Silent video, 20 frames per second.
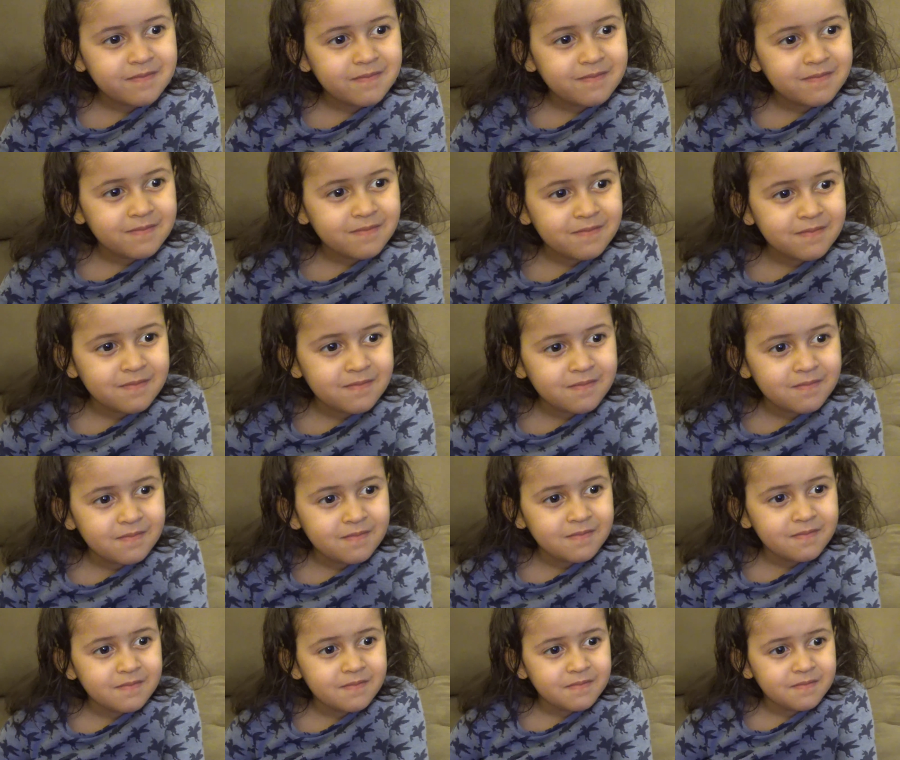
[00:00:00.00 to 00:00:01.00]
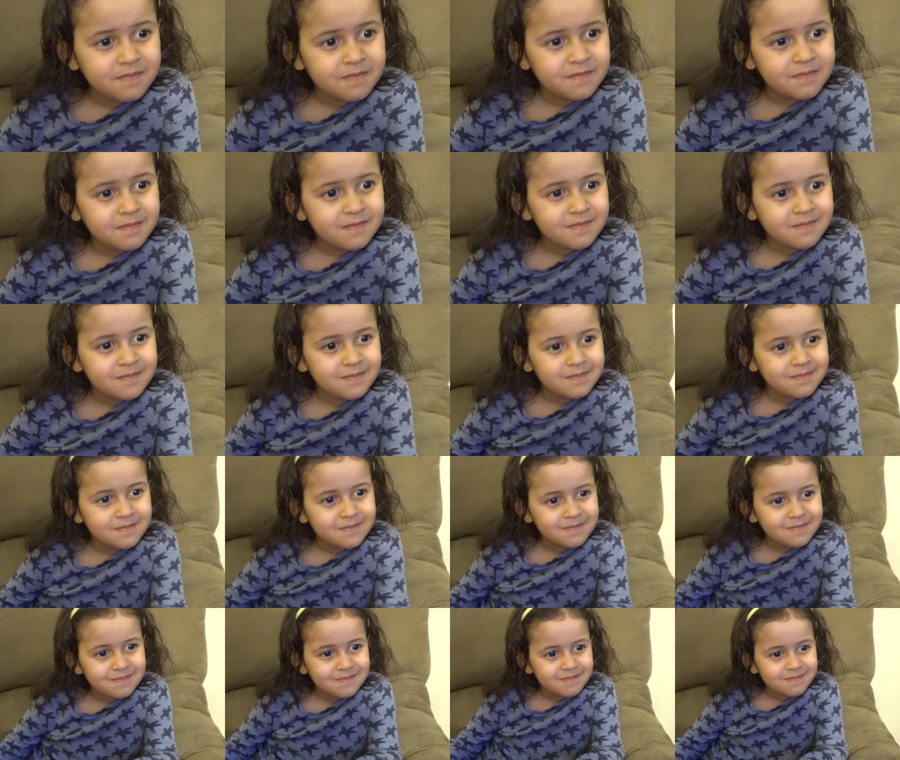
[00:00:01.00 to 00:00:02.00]

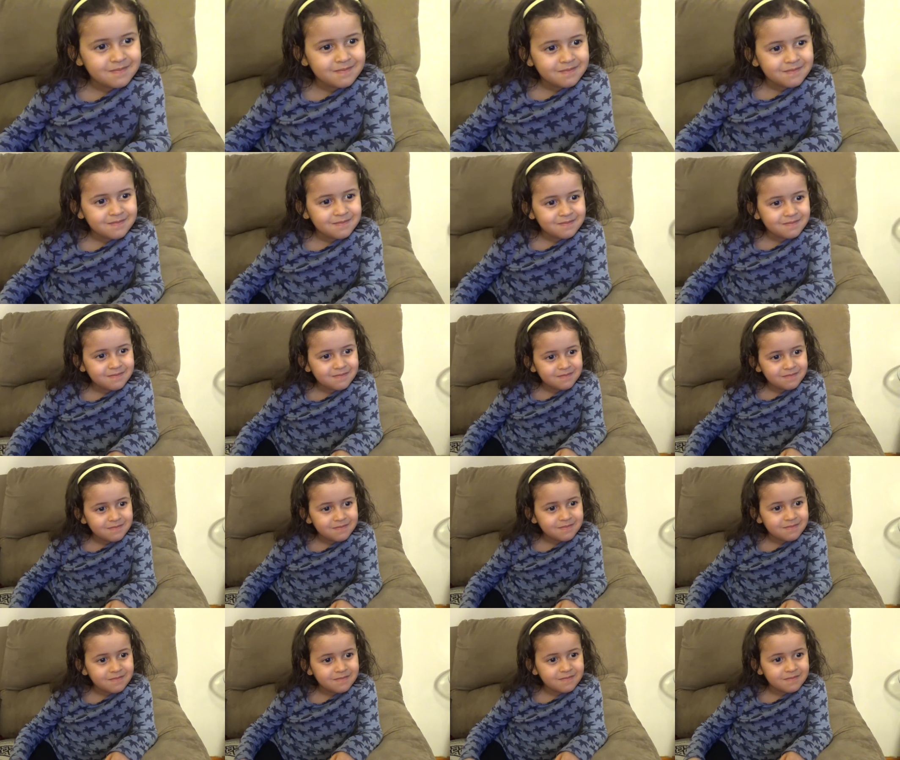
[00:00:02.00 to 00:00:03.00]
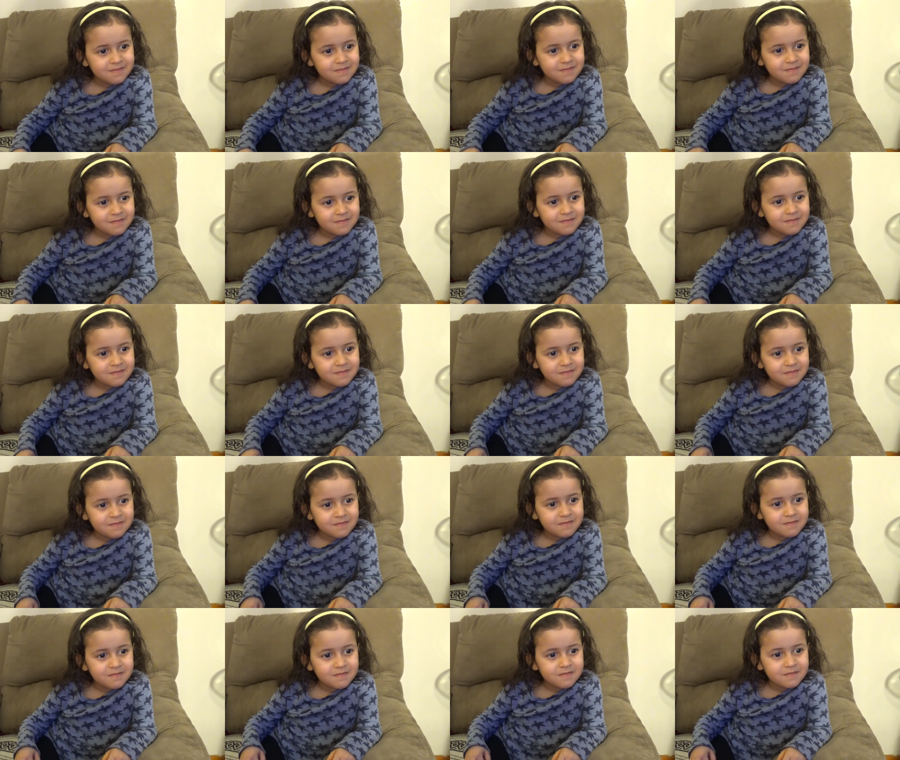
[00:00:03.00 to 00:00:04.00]

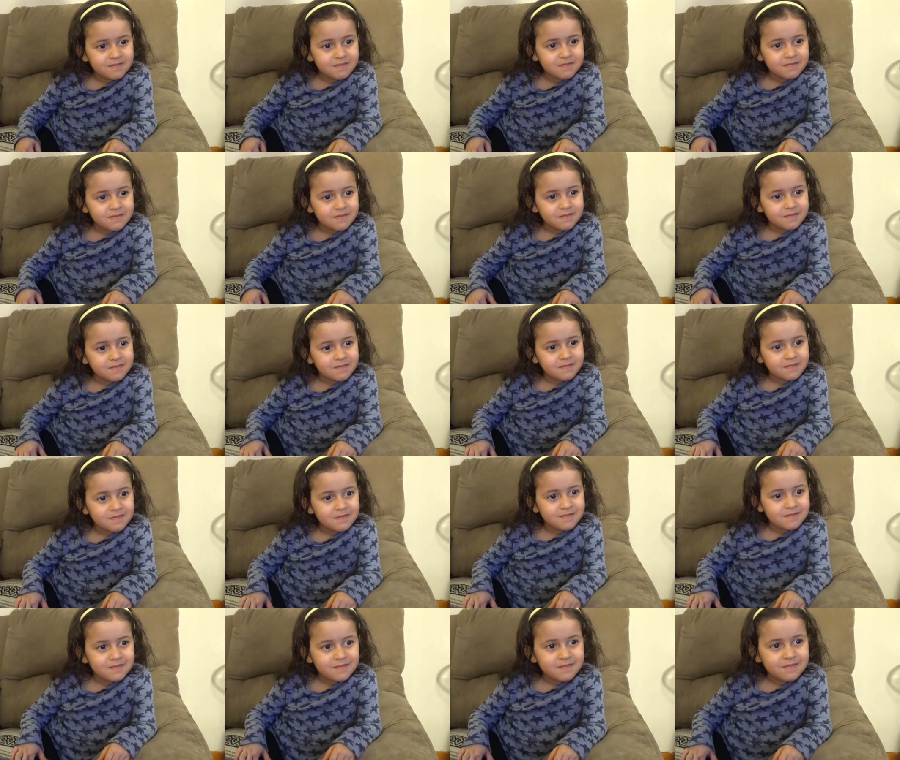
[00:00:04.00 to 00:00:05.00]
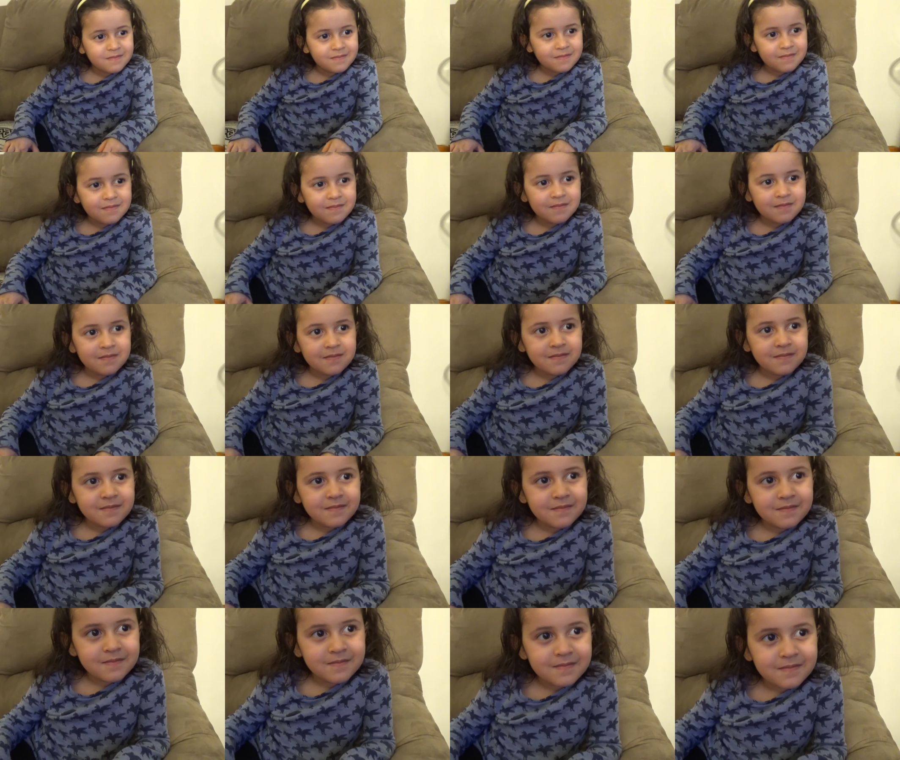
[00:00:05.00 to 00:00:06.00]

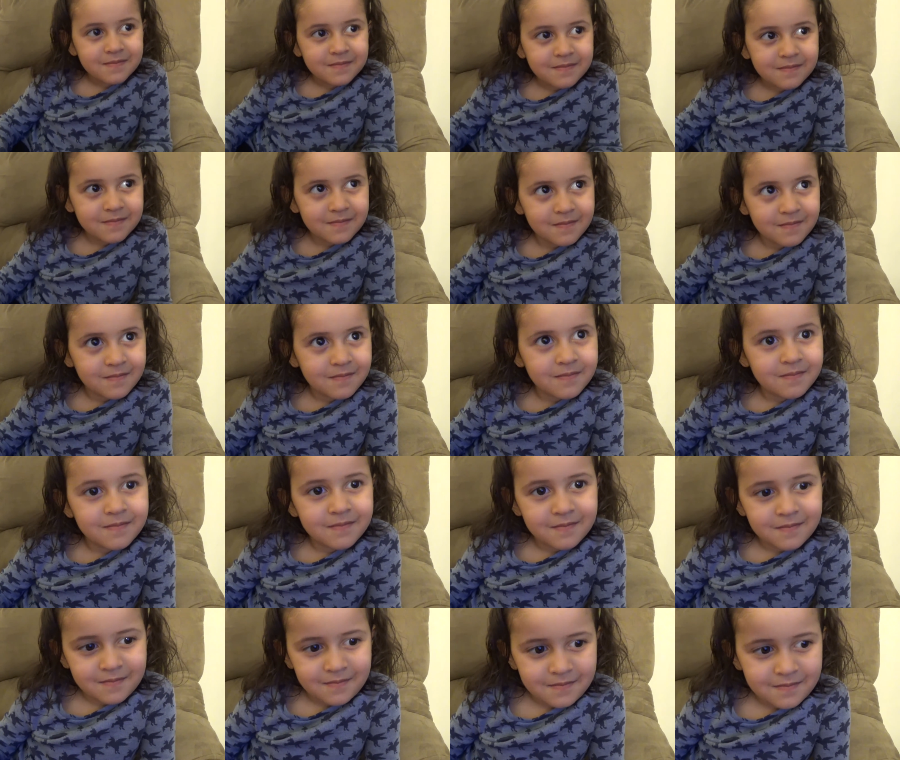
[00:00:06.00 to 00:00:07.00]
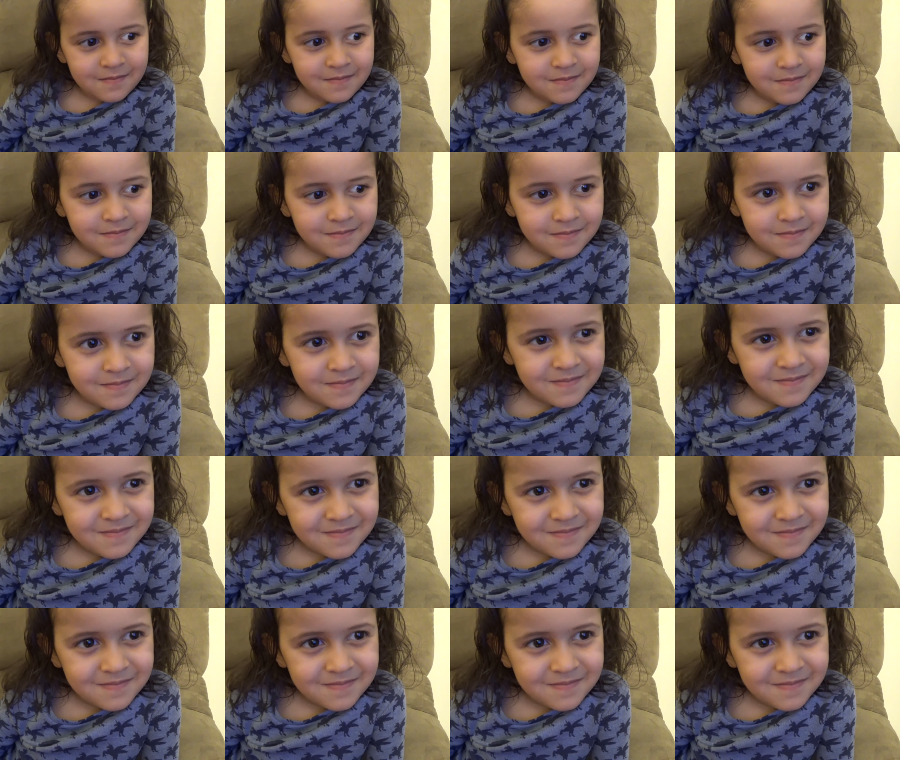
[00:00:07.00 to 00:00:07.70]
[no speech]